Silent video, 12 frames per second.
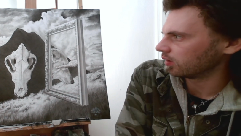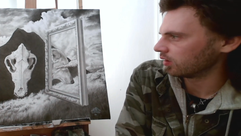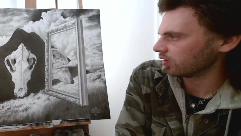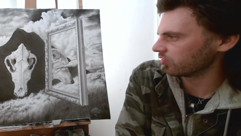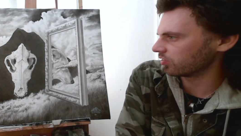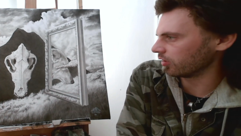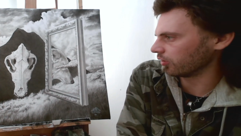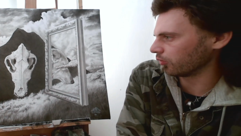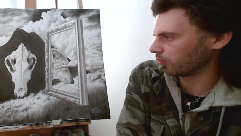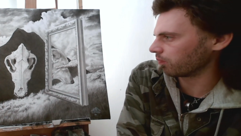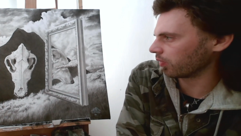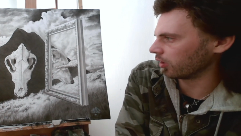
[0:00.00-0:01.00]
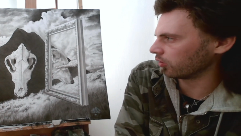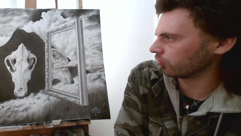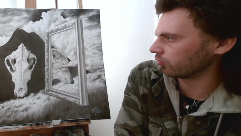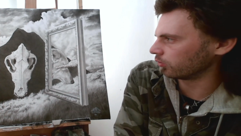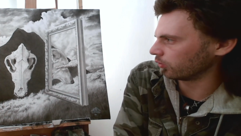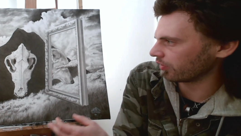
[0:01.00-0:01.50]
So
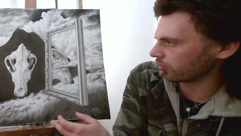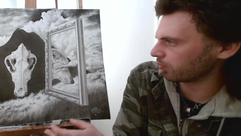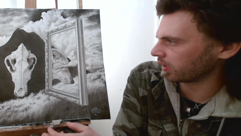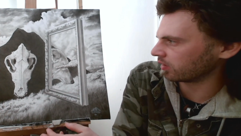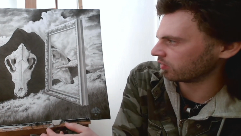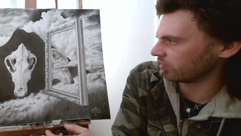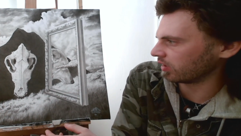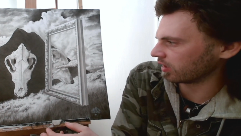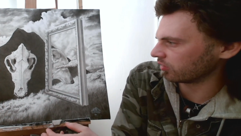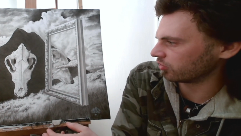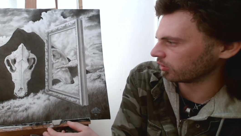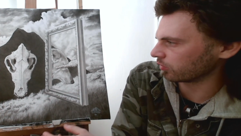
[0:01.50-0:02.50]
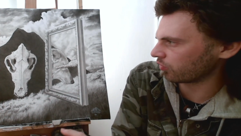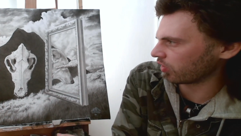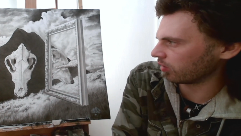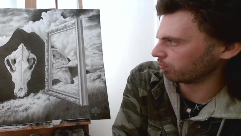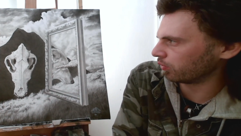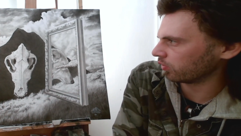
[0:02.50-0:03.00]
overall this painting shows the
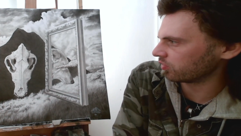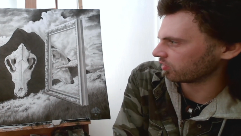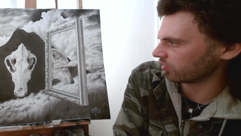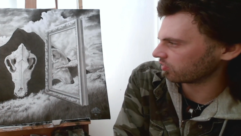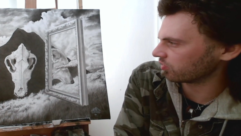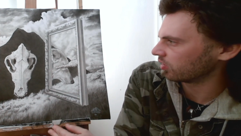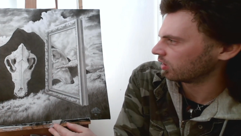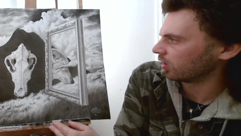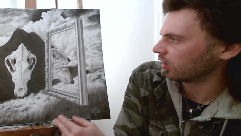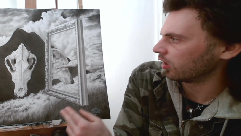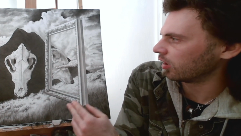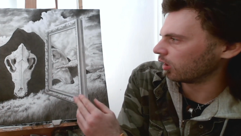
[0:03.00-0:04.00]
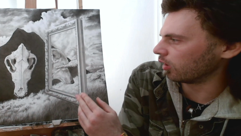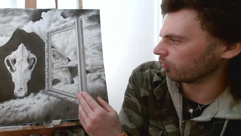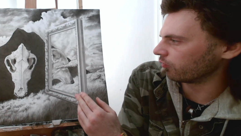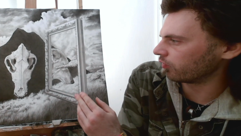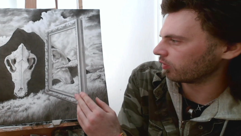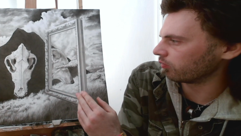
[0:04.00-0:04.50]
importance
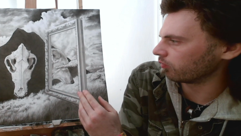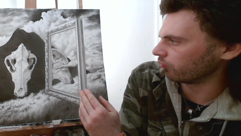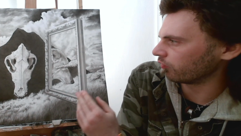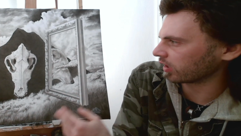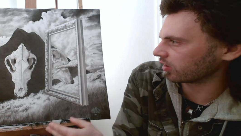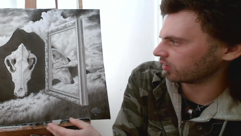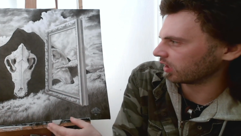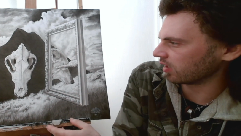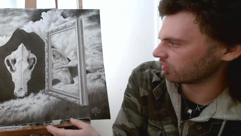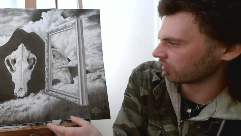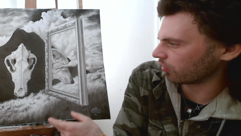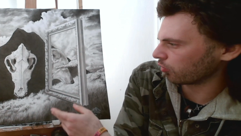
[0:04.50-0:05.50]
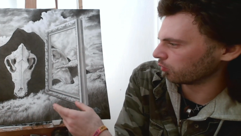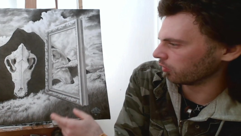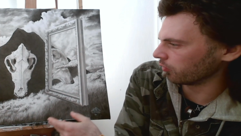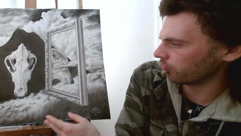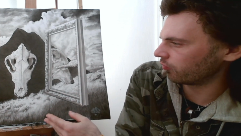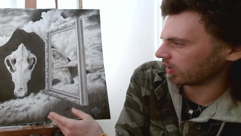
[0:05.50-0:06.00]
of recognising the
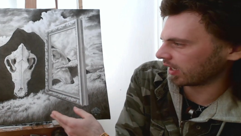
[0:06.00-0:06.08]
wolf,